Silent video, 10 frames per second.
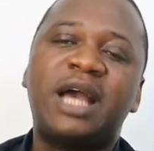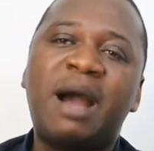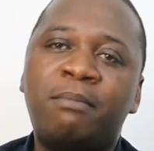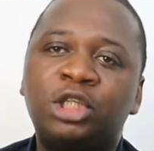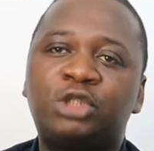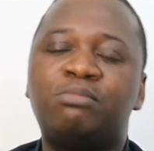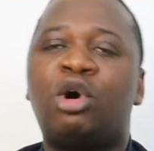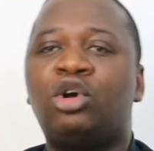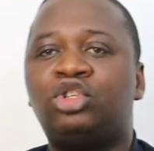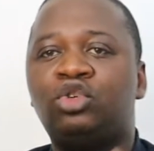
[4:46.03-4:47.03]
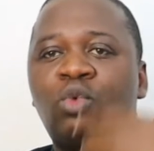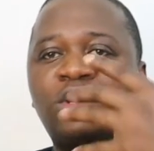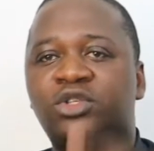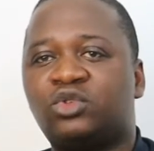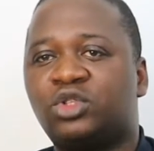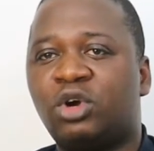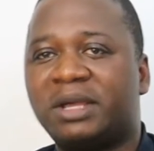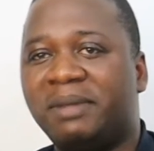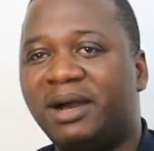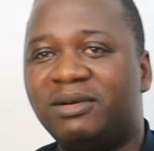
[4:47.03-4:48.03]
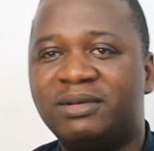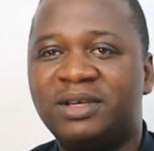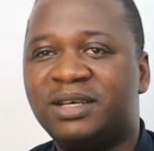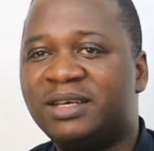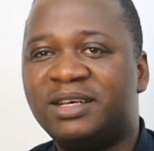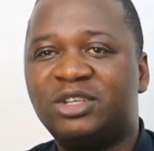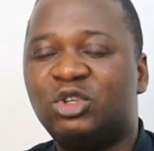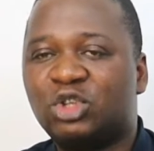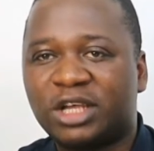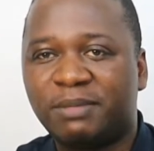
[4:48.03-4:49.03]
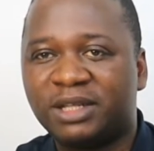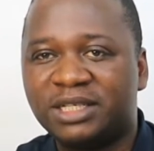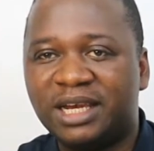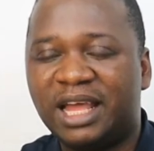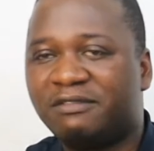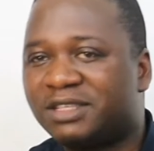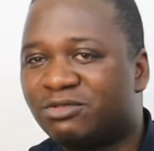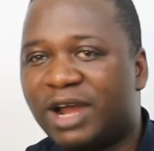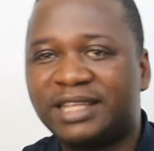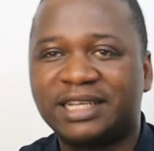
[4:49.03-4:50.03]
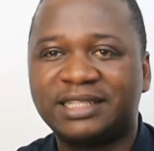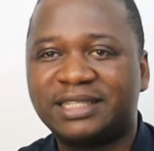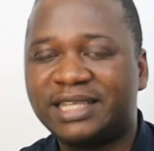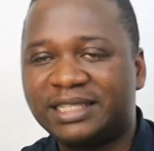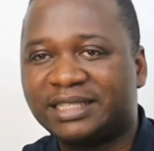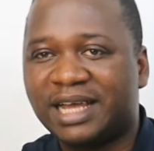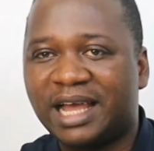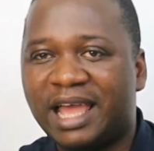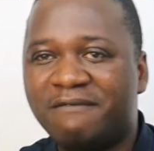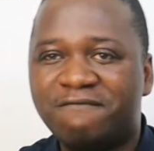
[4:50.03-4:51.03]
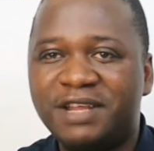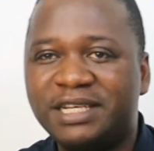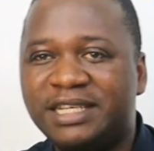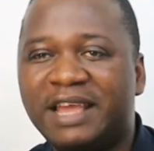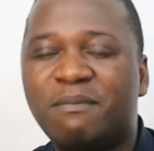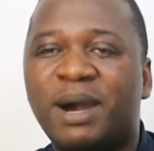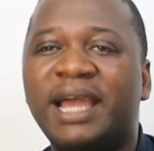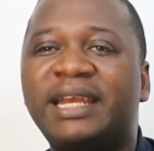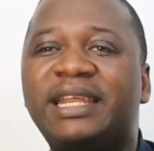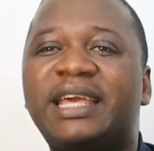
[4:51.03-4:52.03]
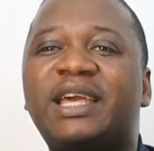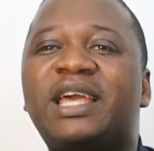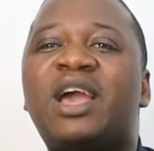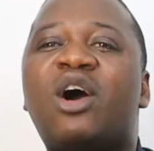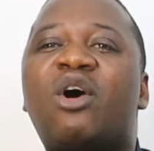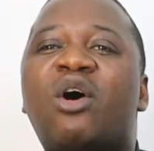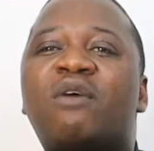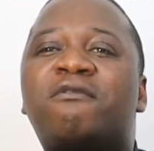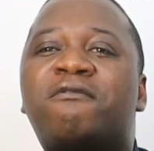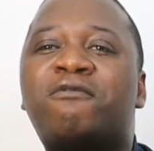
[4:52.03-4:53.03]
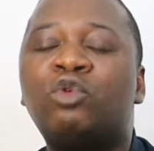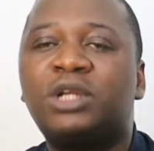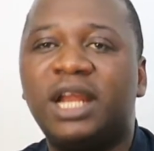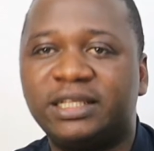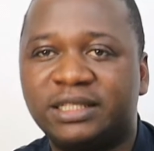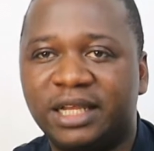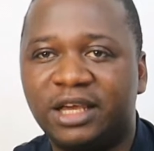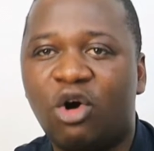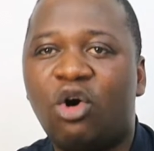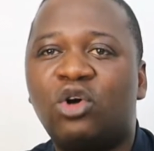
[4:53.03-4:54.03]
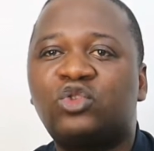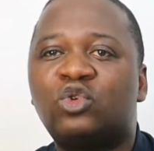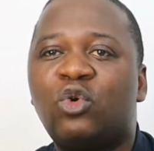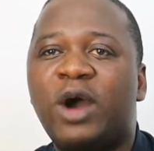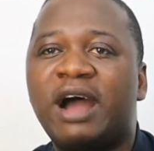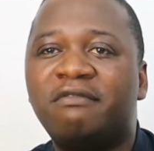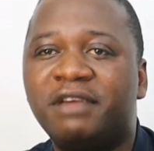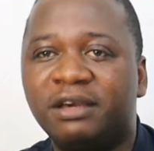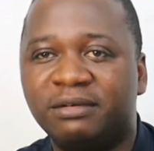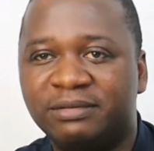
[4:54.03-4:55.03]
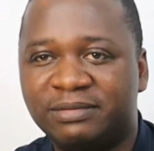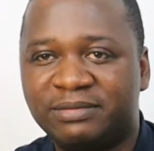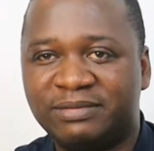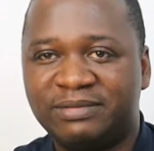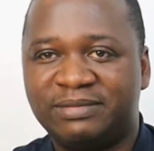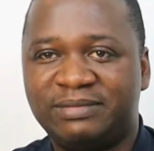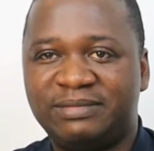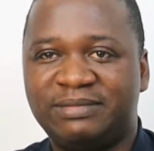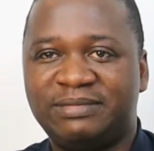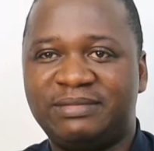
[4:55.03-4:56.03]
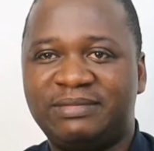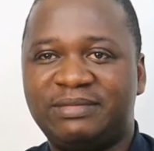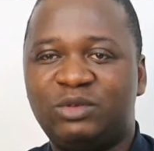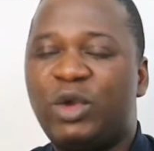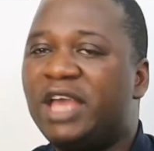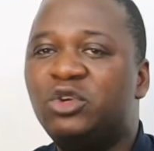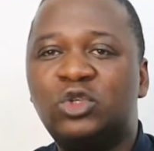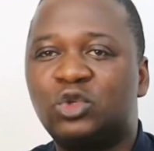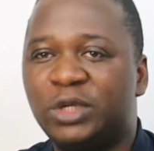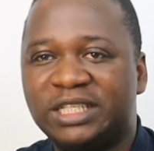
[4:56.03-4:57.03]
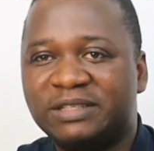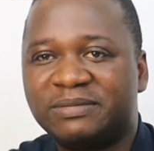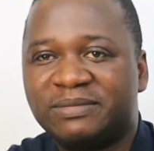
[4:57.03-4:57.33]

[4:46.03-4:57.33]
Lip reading: How much more do you want us to talk about? You talk about it left, right, and center every day by day, fruitlessly, all to no avail. We are used to it.